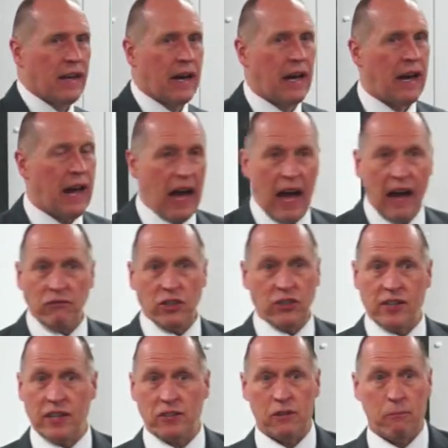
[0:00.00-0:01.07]
And I've just
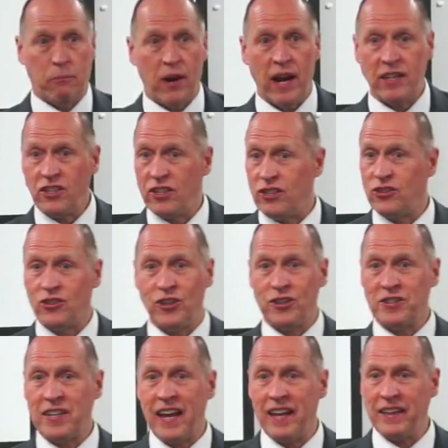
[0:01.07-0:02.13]
this impression, as soon as
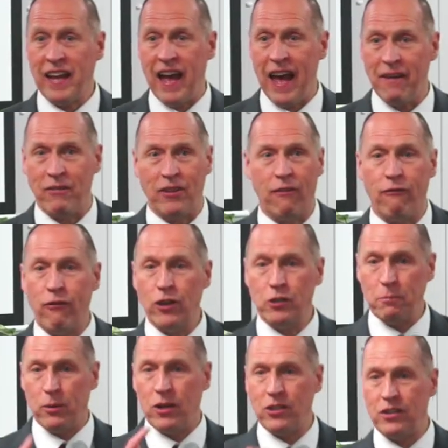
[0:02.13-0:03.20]
they get to heaven, the
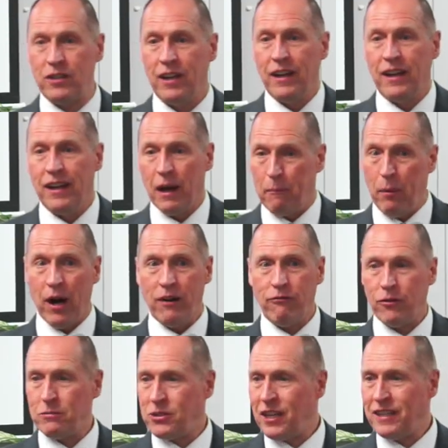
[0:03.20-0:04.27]
first person, apart
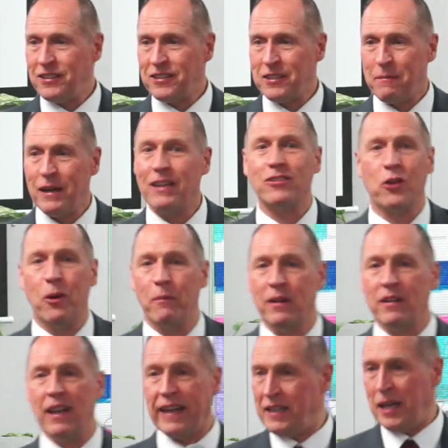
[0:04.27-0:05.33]
from Jesus, to meet is going to
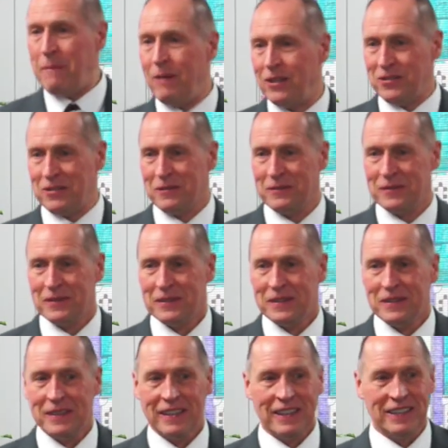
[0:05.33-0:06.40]
be like Demas.
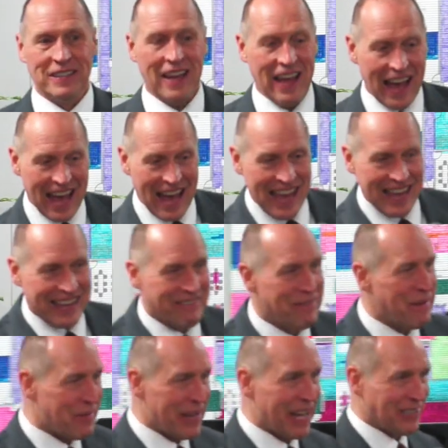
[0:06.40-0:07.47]
They say, hey,
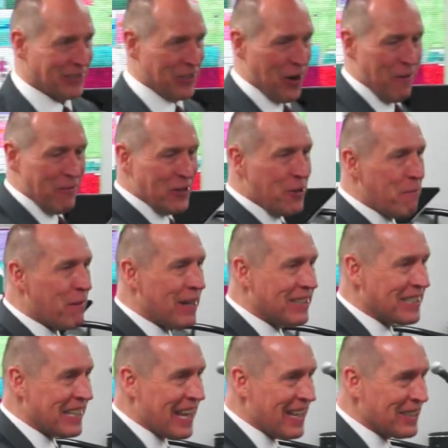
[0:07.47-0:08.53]
remember that sermon you preached
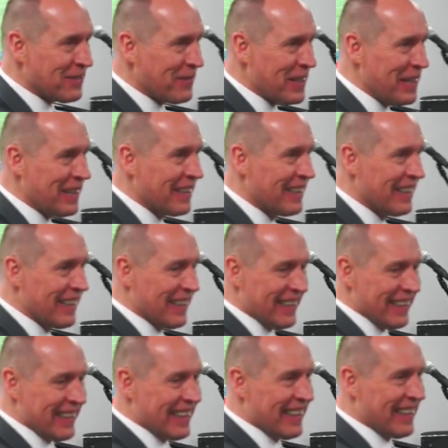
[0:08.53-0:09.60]
against me?
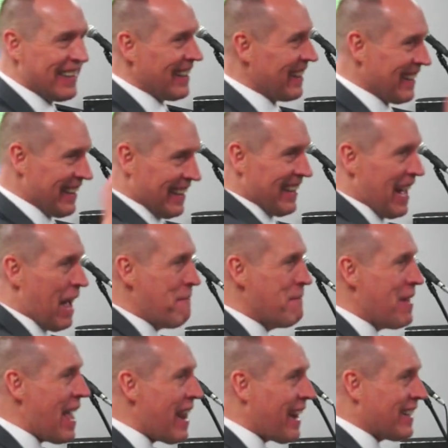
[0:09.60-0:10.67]
I
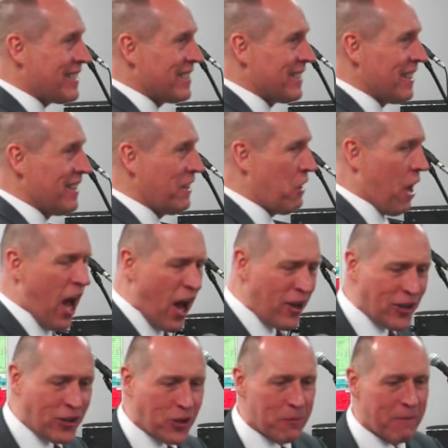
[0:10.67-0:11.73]
made it. And they go, how
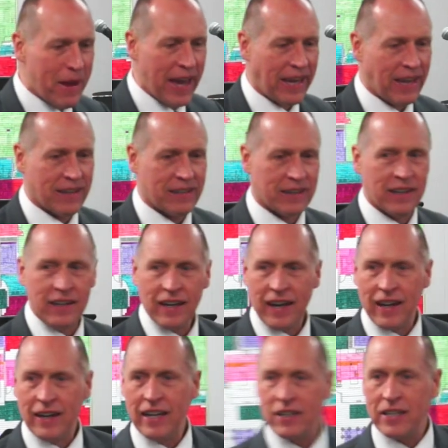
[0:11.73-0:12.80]
did you make it?
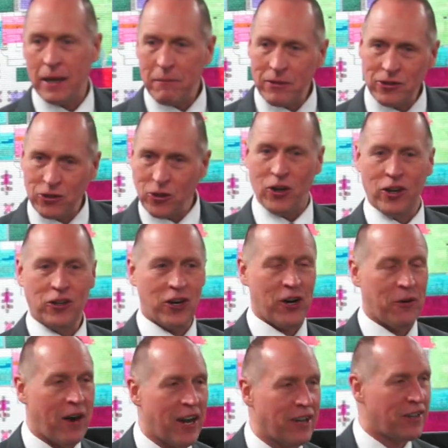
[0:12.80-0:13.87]
And Demas is going to
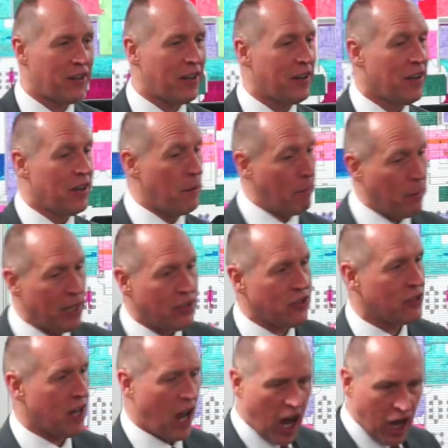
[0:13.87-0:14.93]
turn around to the preacher and
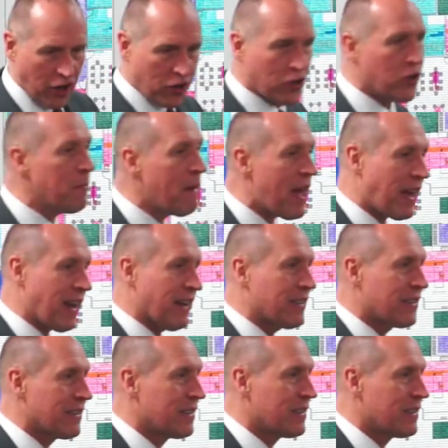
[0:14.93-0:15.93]
say, how did you make it?